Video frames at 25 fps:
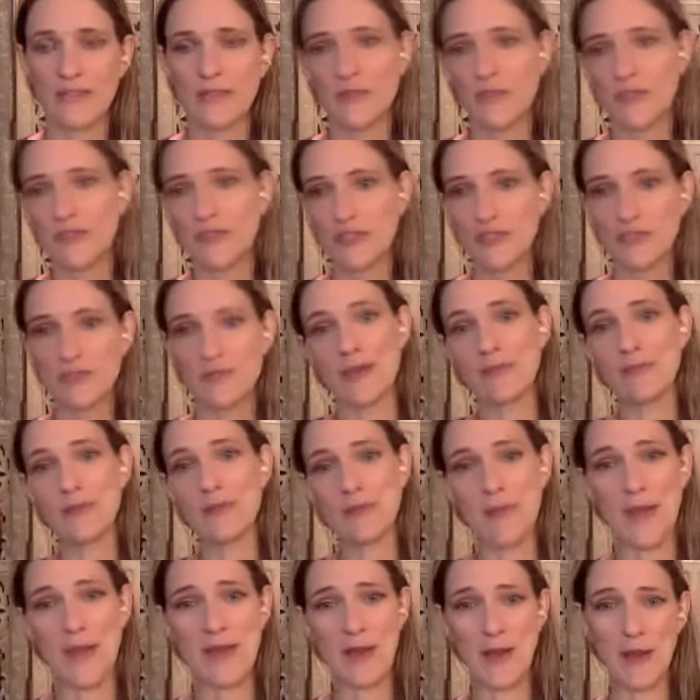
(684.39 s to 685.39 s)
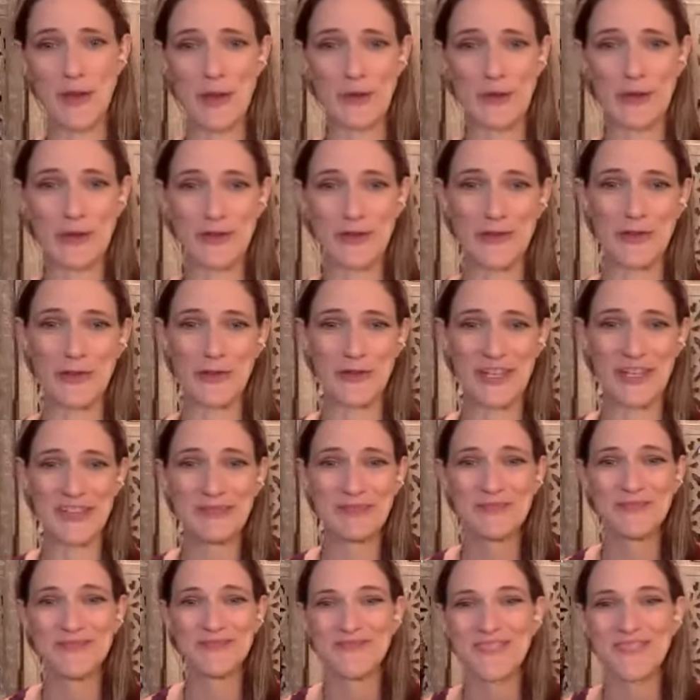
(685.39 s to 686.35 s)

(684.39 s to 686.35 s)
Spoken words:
which maybe you might not know what you're doing.